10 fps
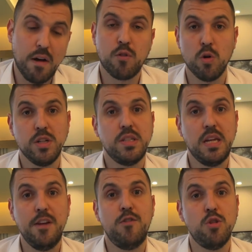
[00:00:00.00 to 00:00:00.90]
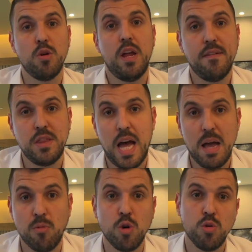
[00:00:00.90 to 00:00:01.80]
Of course, if you don't have
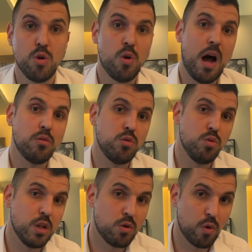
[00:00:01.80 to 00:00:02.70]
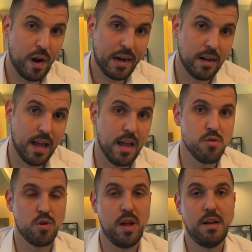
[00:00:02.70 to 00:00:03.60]
time or you don't know how to do it correctly and
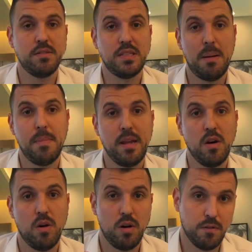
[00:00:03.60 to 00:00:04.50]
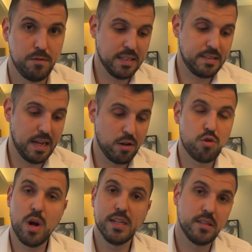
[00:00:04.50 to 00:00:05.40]
you don't have somebody of, let's say,
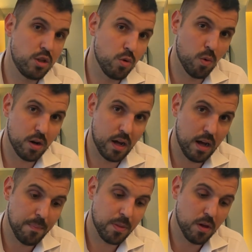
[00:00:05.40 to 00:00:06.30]
trust that you want to